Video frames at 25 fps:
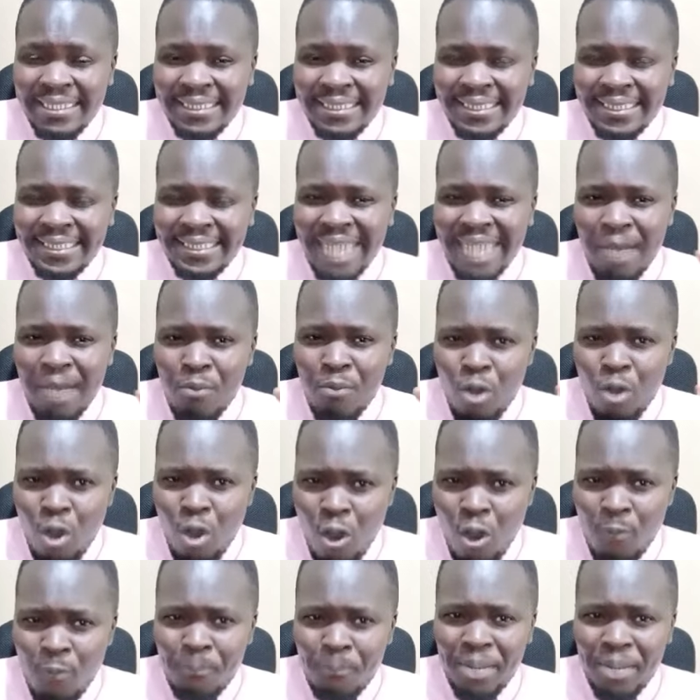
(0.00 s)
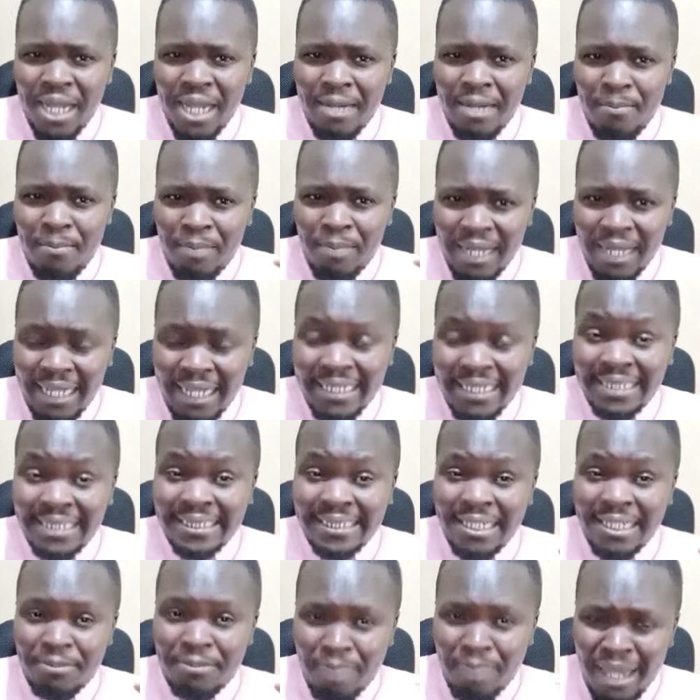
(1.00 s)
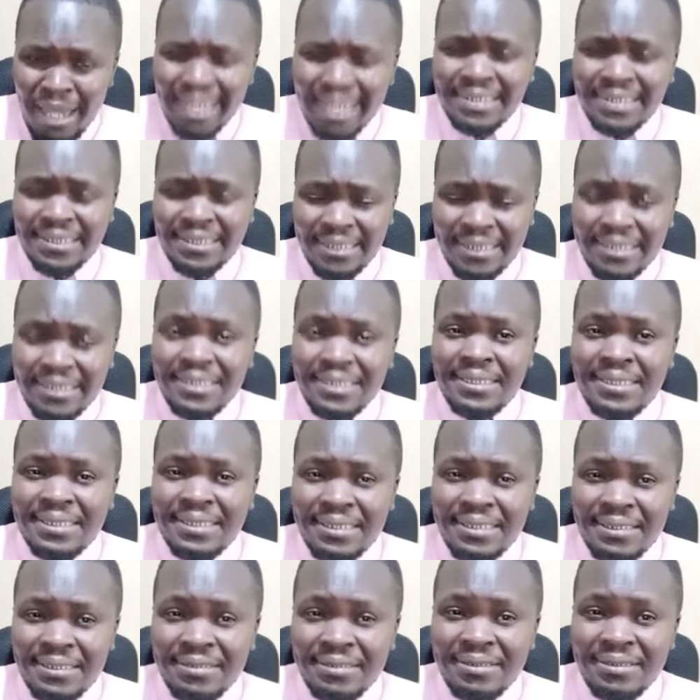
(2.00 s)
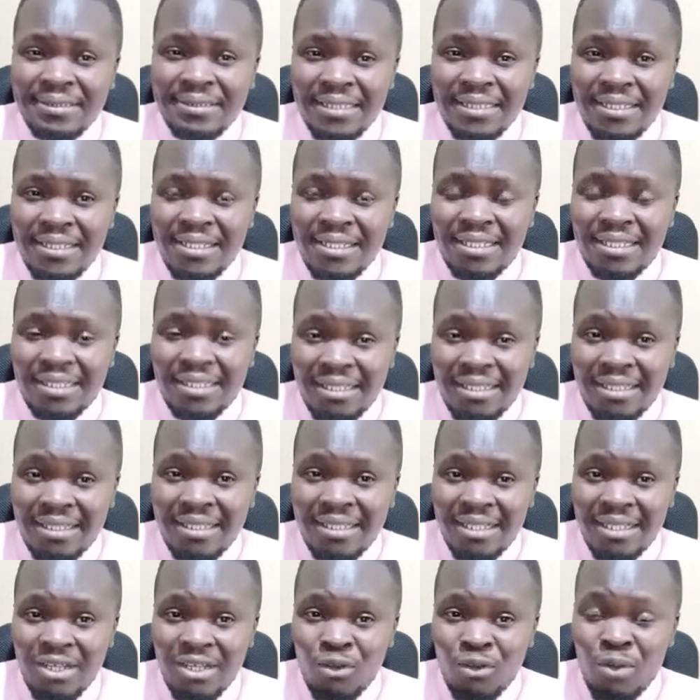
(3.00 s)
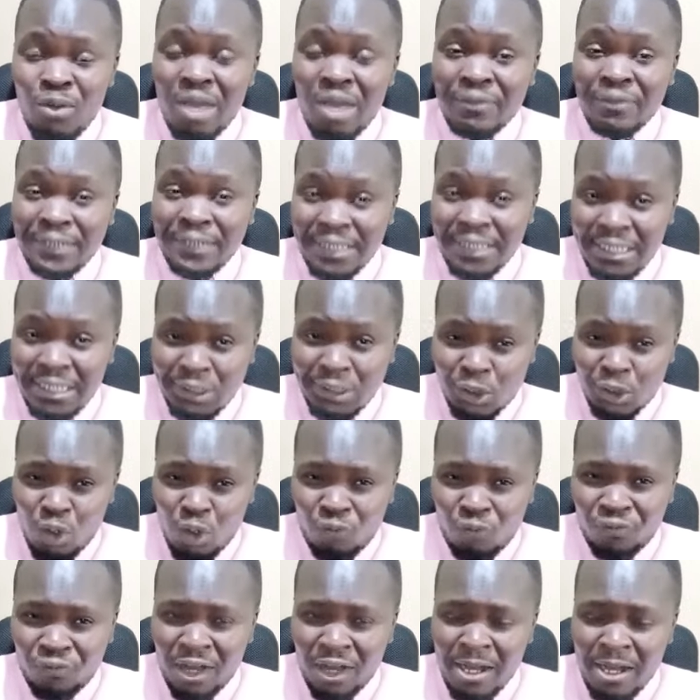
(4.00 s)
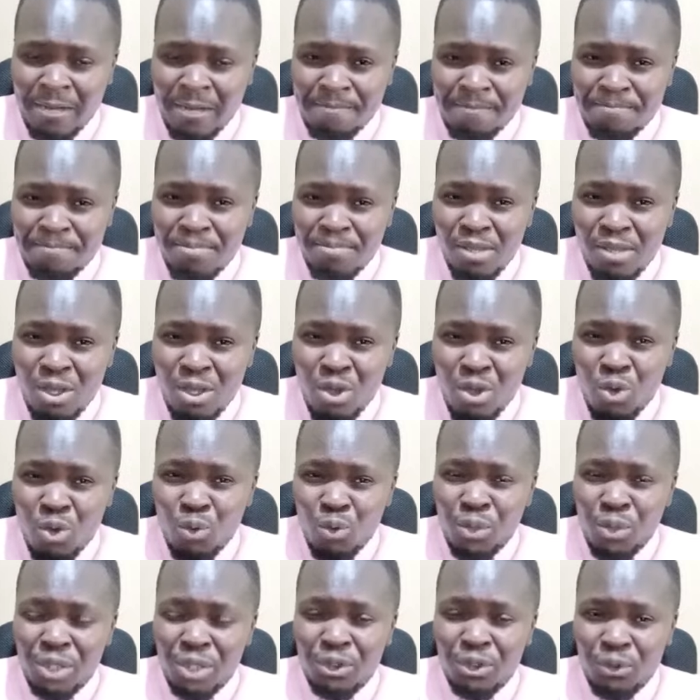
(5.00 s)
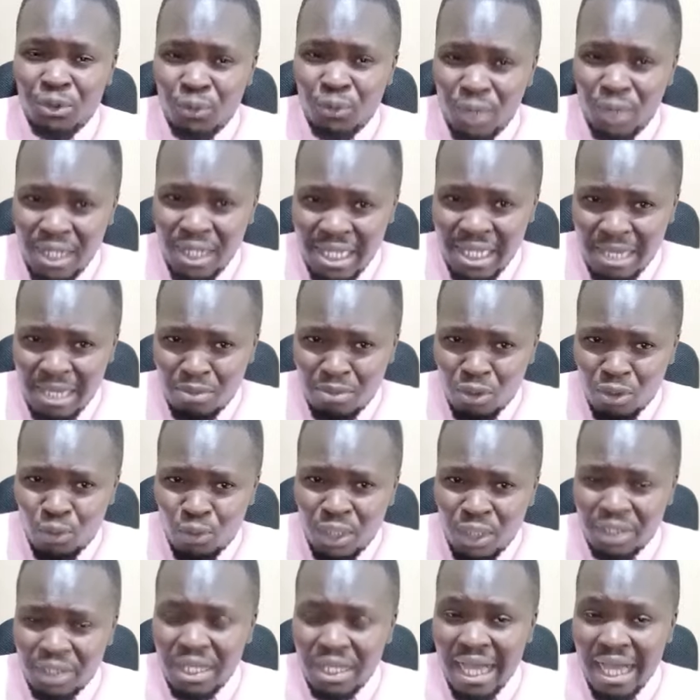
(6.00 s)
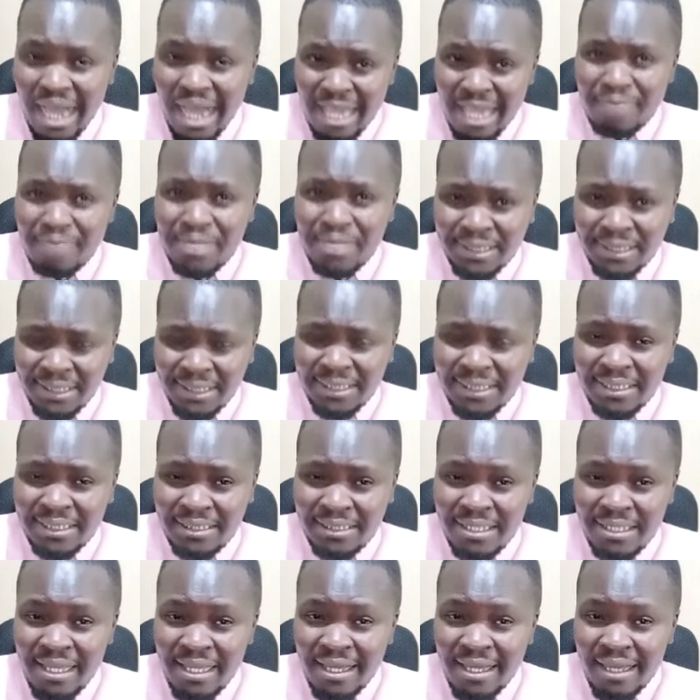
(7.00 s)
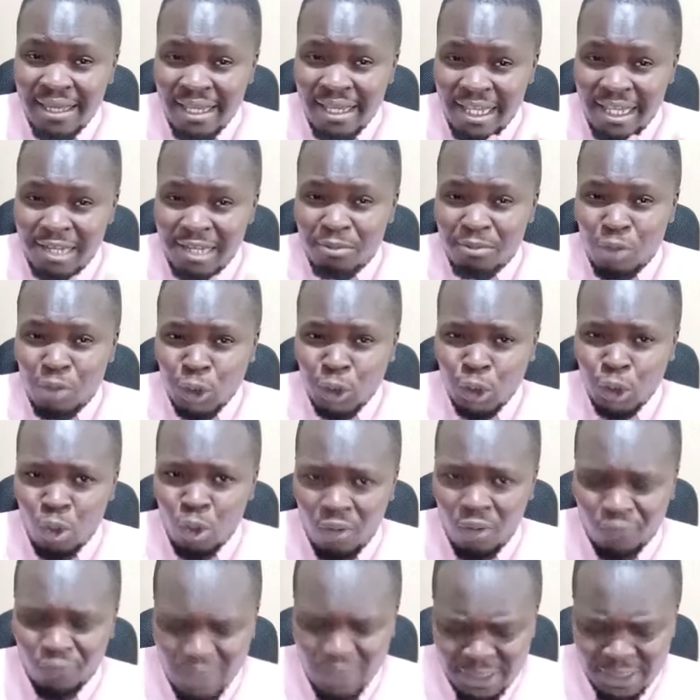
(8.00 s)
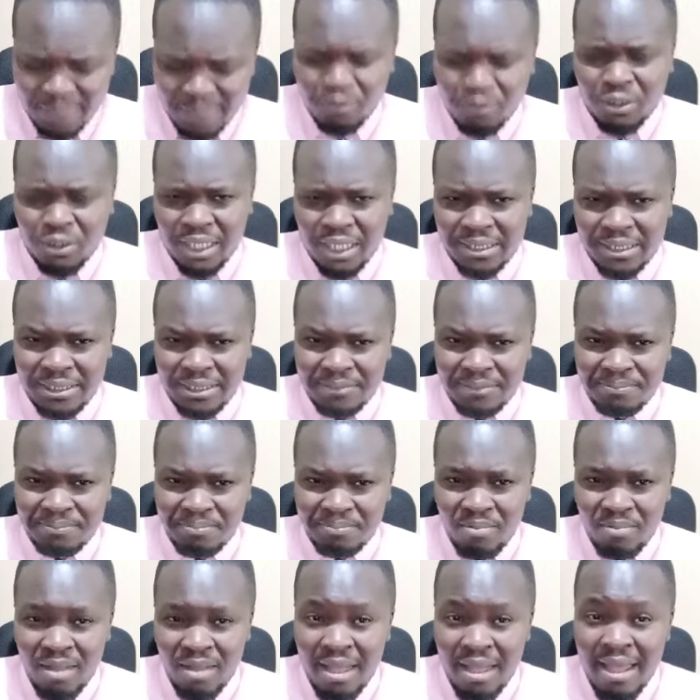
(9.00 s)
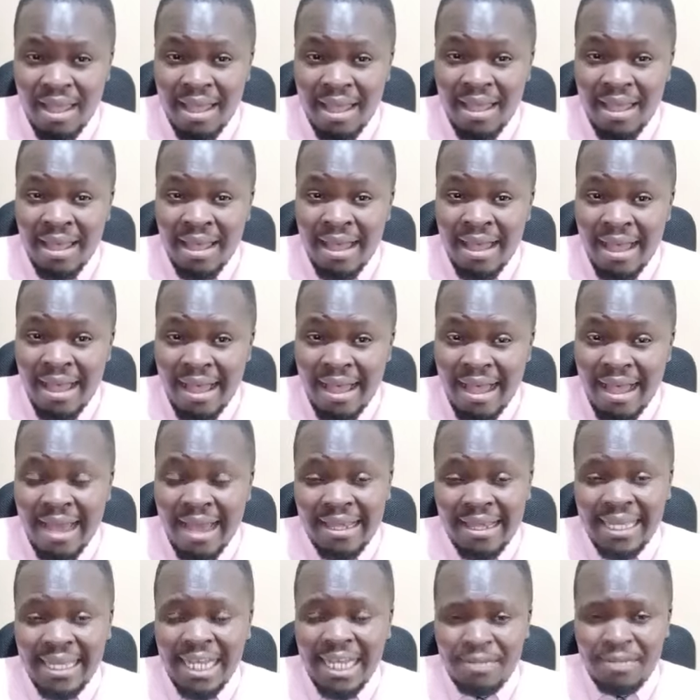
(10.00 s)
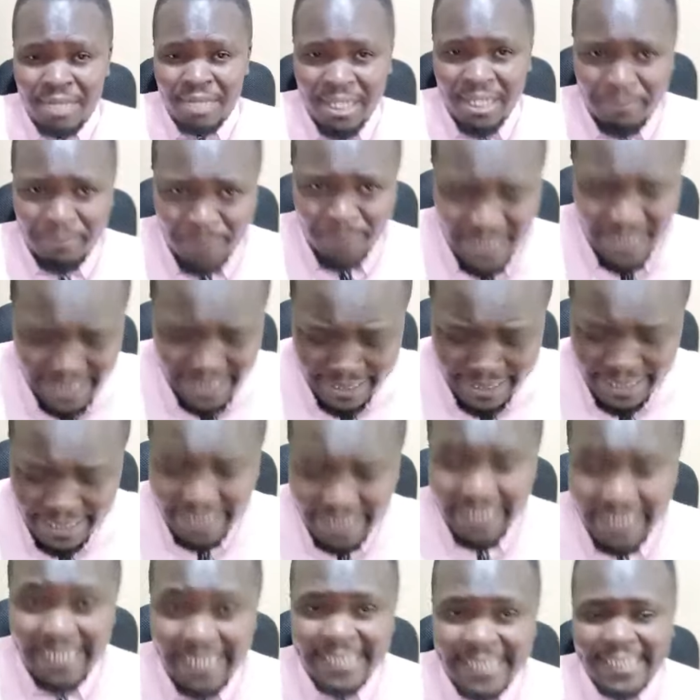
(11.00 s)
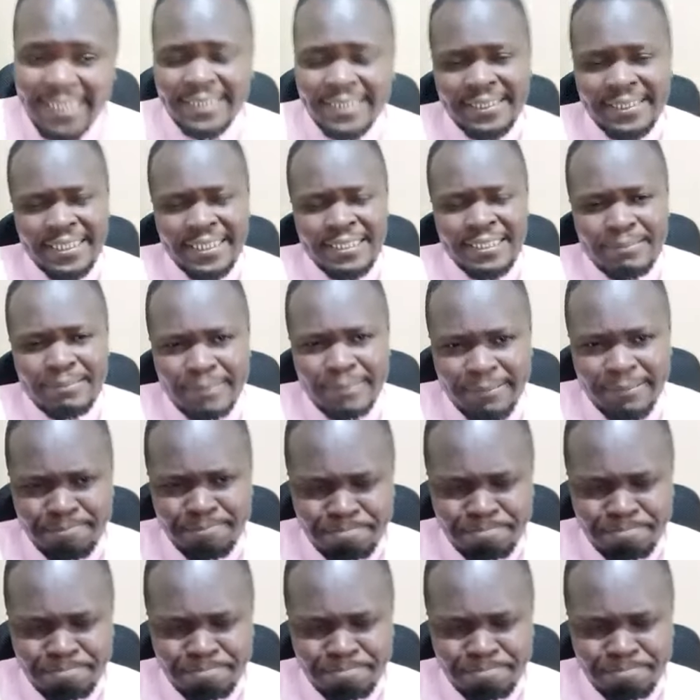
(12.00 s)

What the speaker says: some open blunders and biasness we have seen so far with IBC and more so of Chebukati. And let me repeat again, ladies and gentlemen,